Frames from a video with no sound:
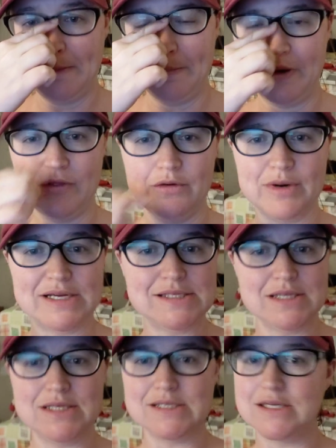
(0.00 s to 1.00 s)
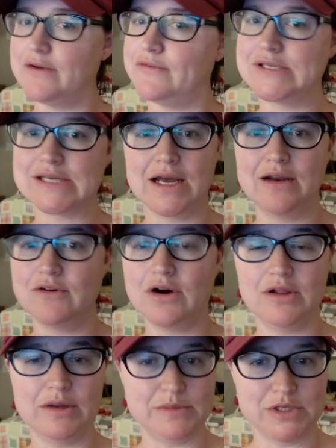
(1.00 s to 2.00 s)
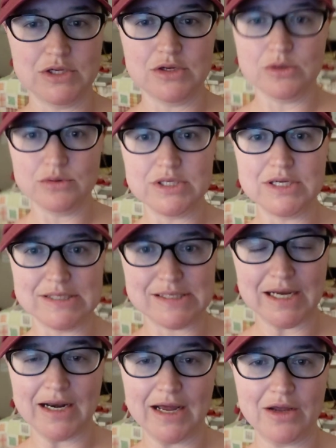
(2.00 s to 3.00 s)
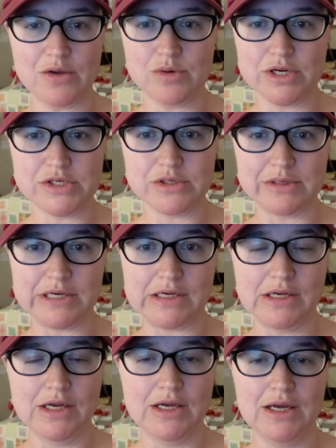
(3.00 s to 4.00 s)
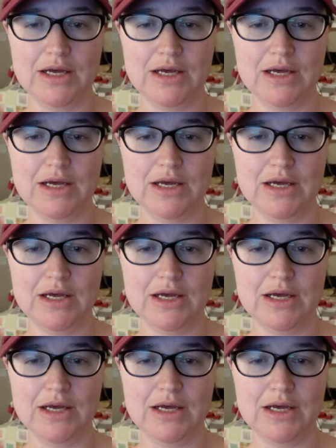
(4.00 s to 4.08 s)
but the rest of the stuff is kind of all up to you to decide how you want to do it.